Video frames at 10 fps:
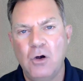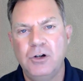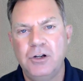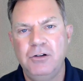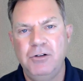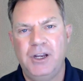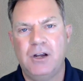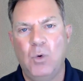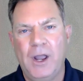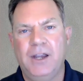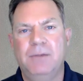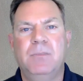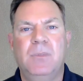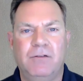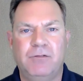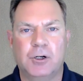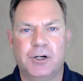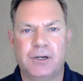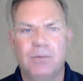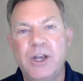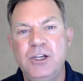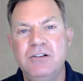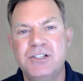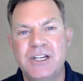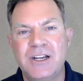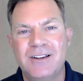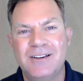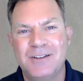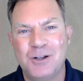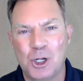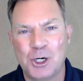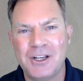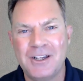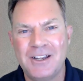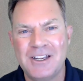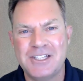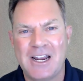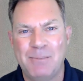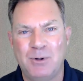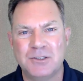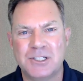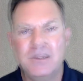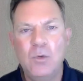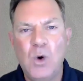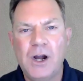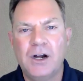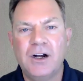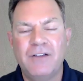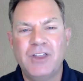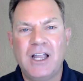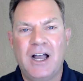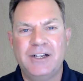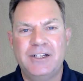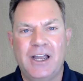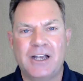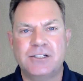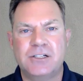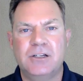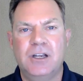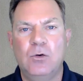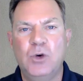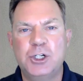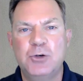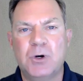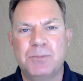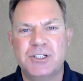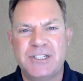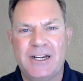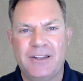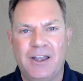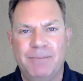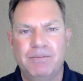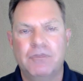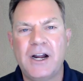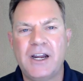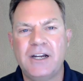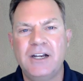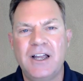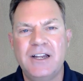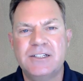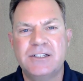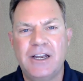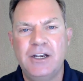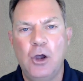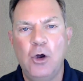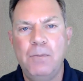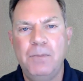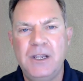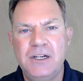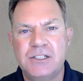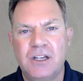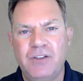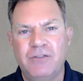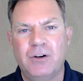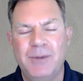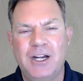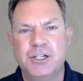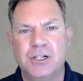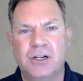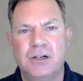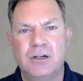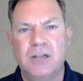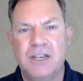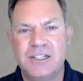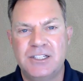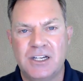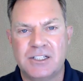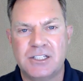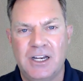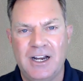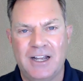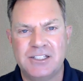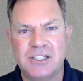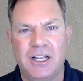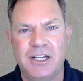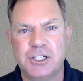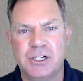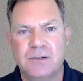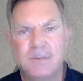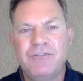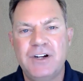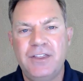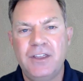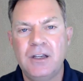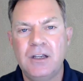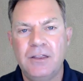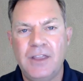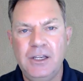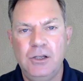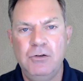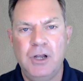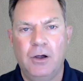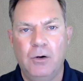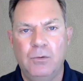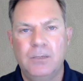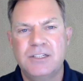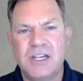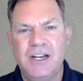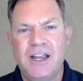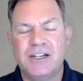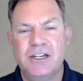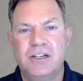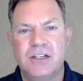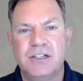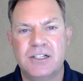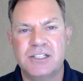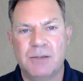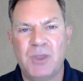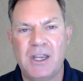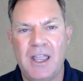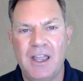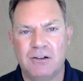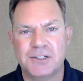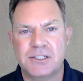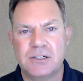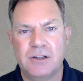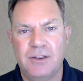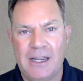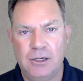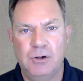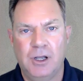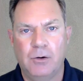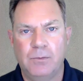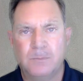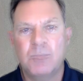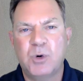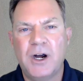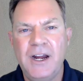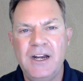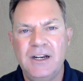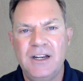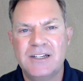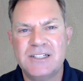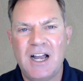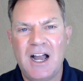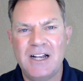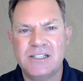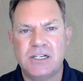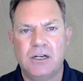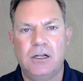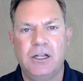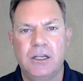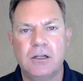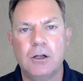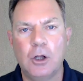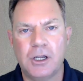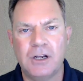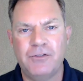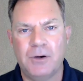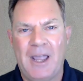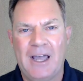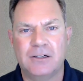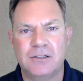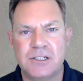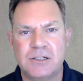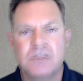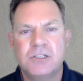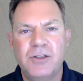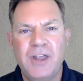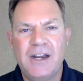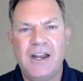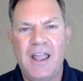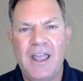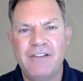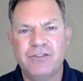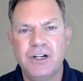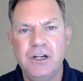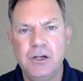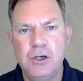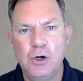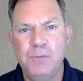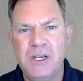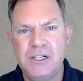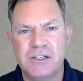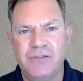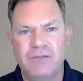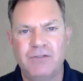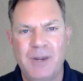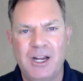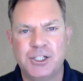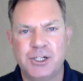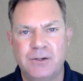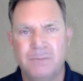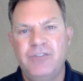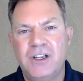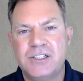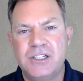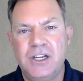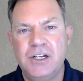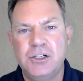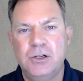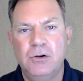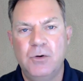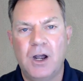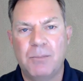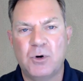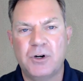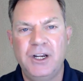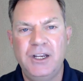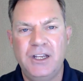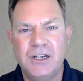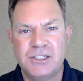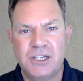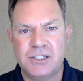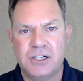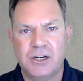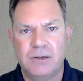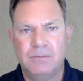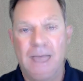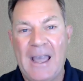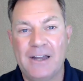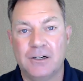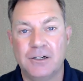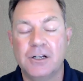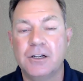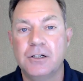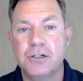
own unique way of learning. When using learning examples, be aware of the context in which you are presenting them. Recognize that no piece of information exists in isolation. Everything that you know is connected to something else that you know. The brain is constantly looking for patterns so that every new piece of information fits into a pre-existing pattern